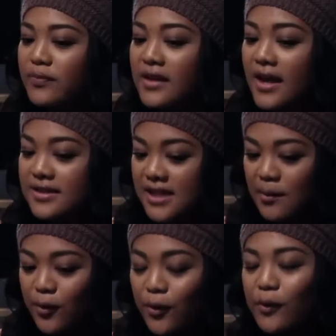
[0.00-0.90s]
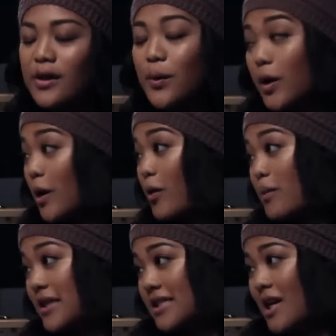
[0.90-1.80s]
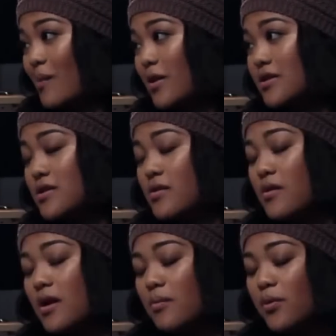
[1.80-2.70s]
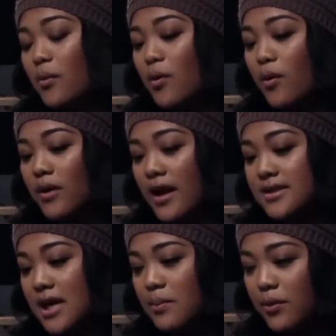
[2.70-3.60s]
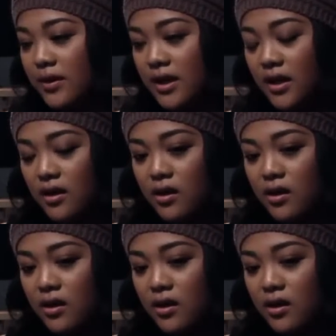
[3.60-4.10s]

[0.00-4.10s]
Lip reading: Yes, I'm currently working with my team to promote anti-bullying.